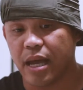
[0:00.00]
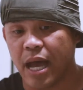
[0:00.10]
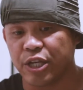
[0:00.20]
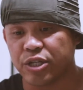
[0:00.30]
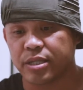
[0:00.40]

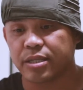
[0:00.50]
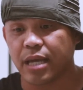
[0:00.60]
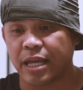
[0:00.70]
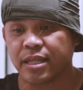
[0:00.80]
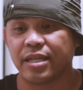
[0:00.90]
I
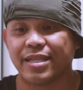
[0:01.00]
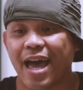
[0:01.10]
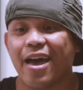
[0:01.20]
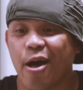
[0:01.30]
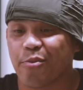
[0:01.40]
think
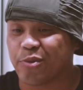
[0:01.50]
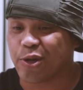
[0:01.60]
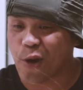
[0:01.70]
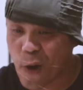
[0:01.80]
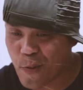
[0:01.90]
that helped me
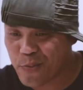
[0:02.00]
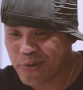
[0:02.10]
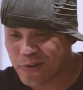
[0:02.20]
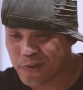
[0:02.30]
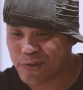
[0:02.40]
cope
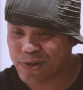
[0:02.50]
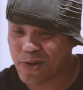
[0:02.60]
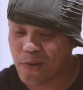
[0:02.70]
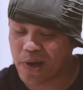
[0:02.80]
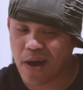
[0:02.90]
with what's
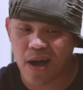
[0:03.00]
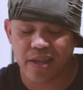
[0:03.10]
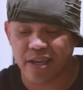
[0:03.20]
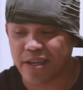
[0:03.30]
going on.